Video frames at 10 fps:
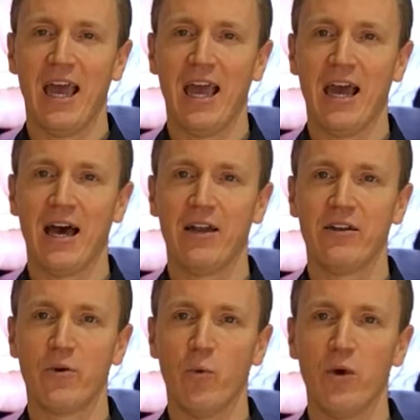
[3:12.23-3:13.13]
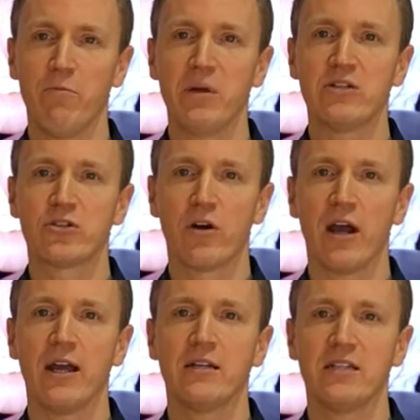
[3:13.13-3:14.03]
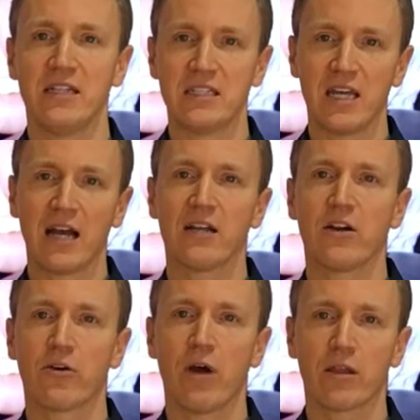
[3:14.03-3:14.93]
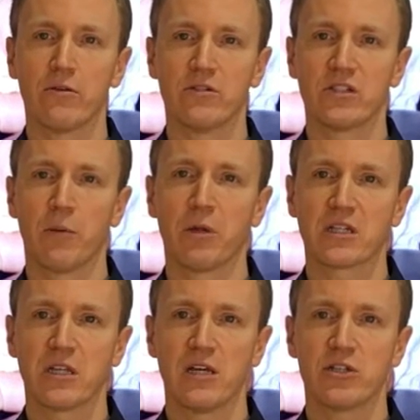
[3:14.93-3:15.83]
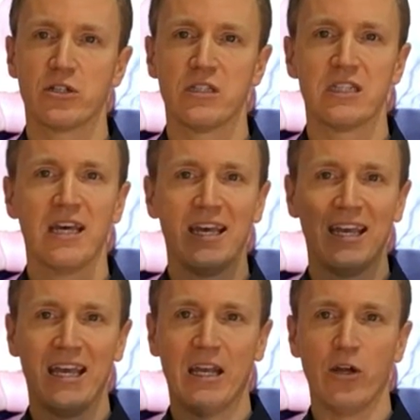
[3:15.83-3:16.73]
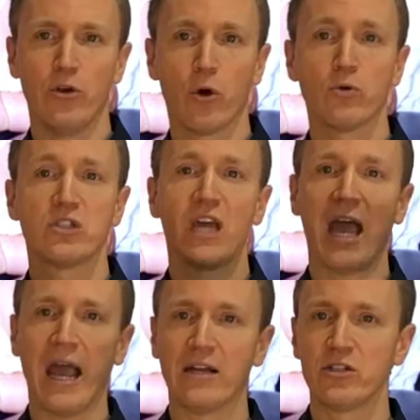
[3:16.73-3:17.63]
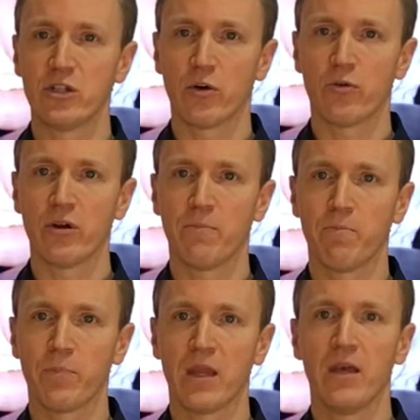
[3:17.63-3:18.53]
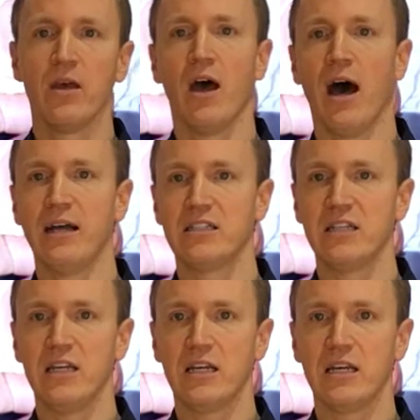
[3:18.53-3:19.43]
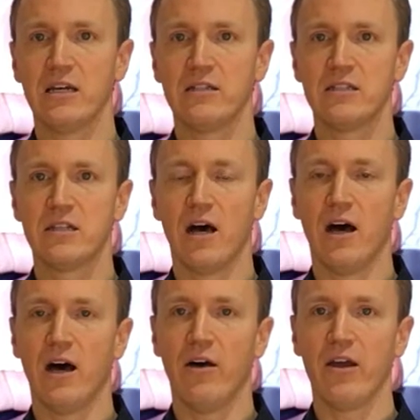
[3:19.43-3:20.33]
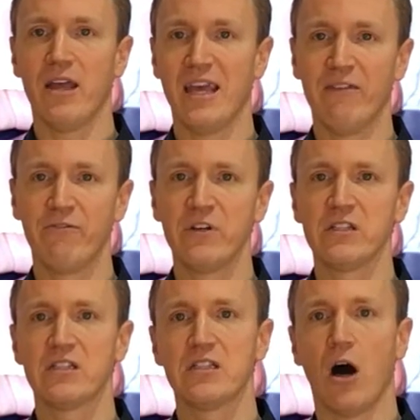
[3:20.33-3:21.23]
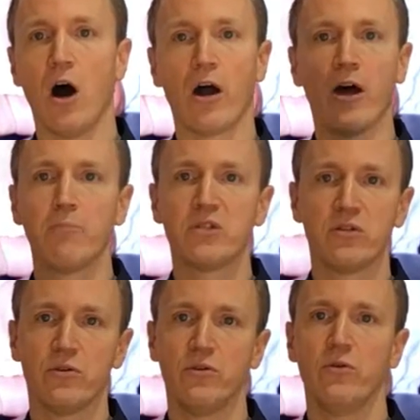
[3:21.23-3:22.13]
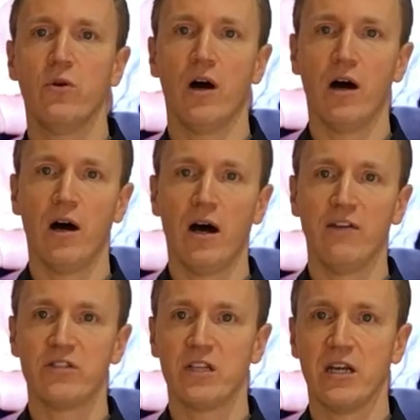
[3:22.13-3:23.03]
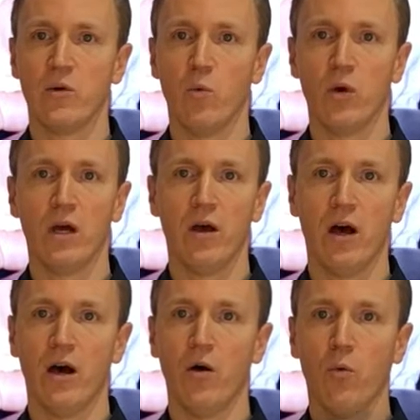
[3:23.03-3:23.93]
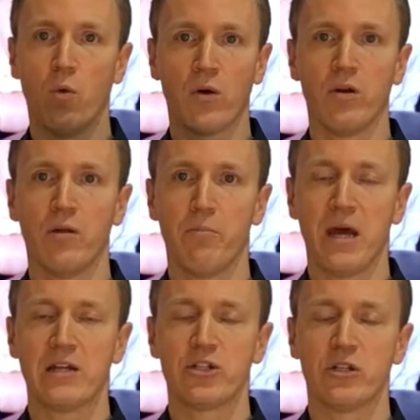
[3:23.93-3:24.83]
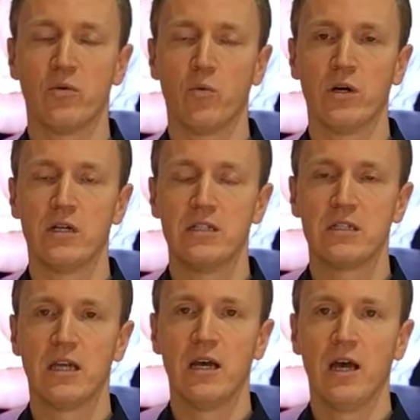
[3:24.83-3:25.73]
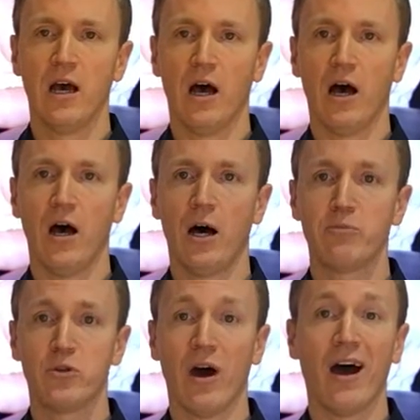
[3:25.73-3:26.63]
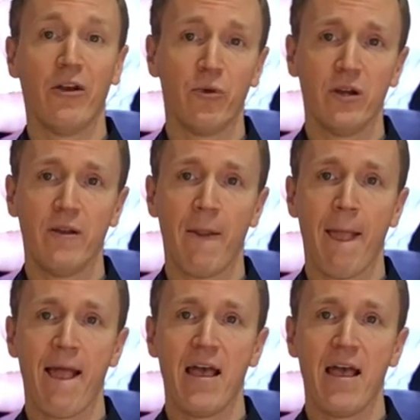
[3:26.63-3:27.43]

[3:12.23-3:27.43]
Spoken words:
And we've been trained to detect and correct those subluxations in adults and children. I see kids, infants, on up to, I've seen one patient was up to 100.